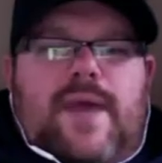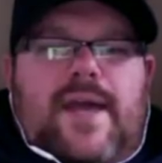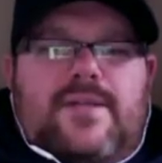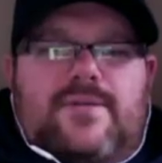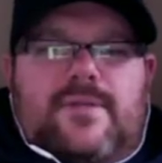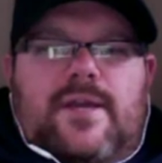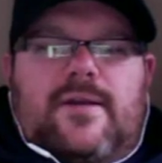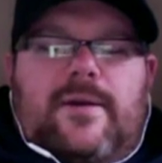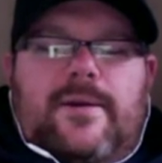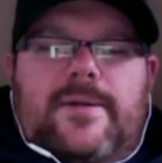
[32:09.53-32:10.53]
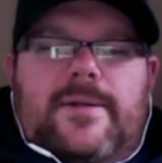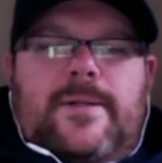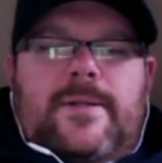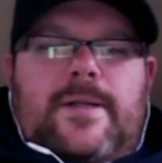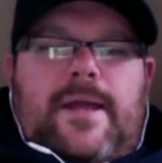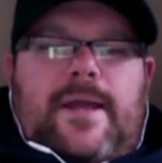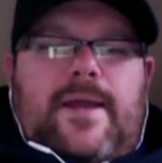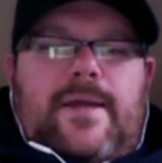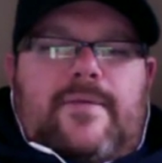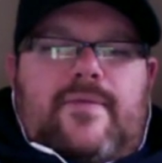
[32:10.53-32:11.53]
to later,
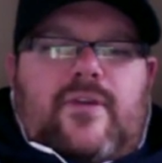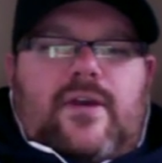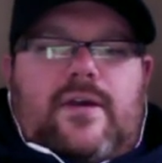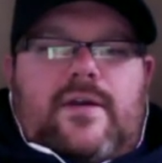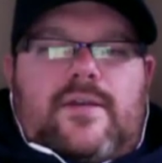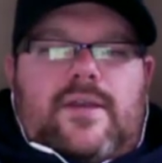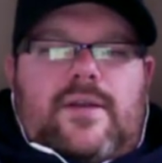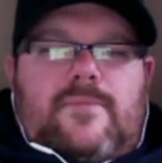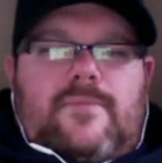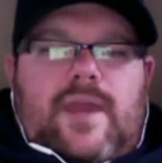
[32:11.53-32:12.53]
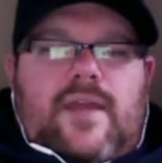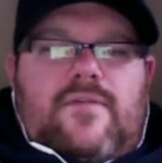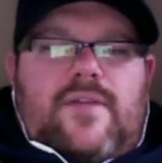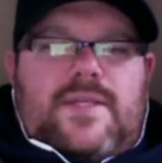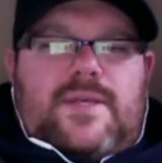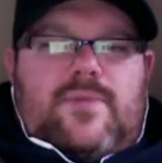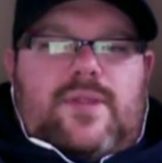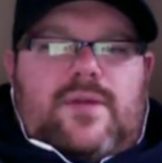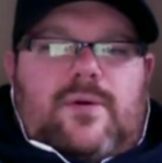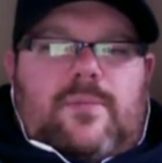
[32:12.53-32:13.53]
and kind of fits in with
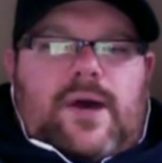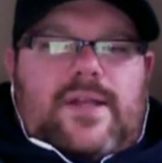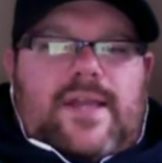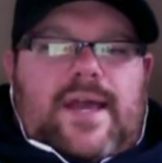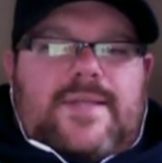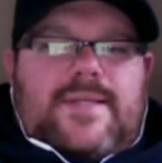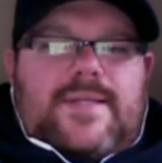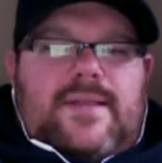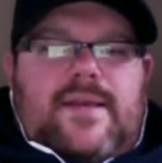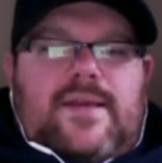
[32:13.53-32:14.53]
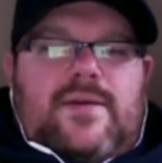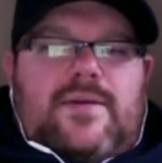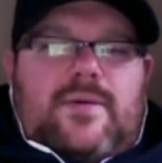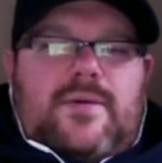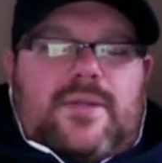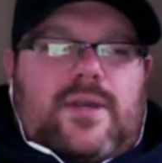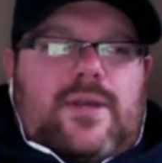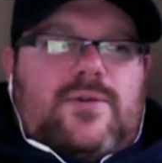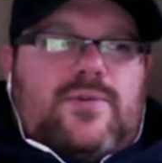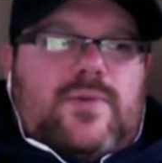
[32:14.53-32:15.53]
the whole podcasting thing. You can always look at
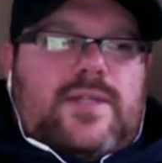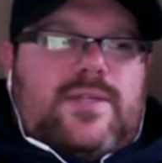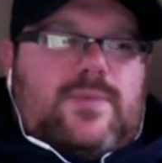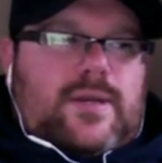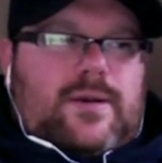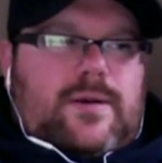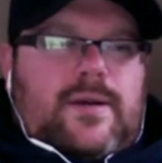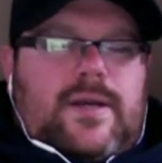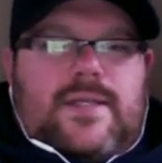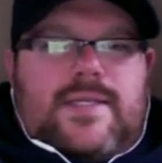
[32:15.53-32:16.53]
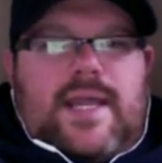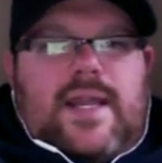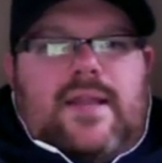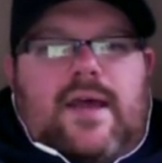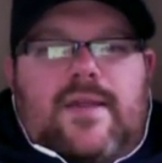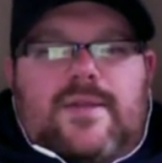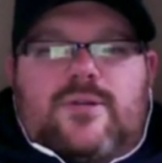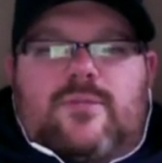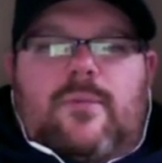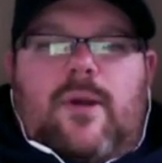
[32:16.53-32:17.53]
your tweets while you're standing in line at the
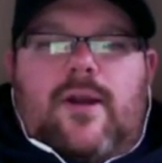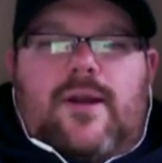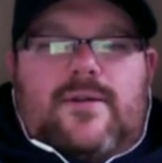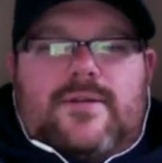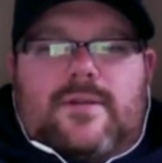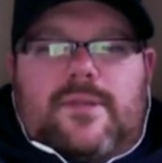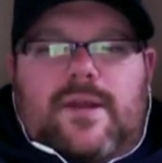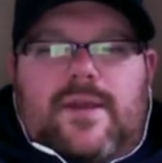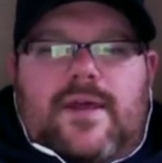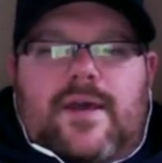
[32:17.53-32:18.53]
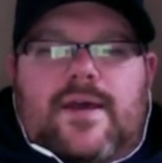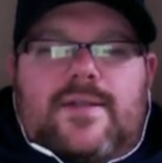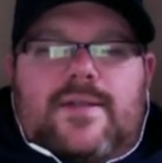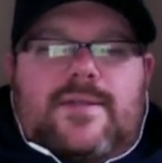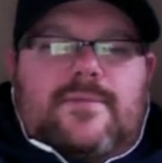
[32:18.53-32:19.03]
supermarket or something like that. So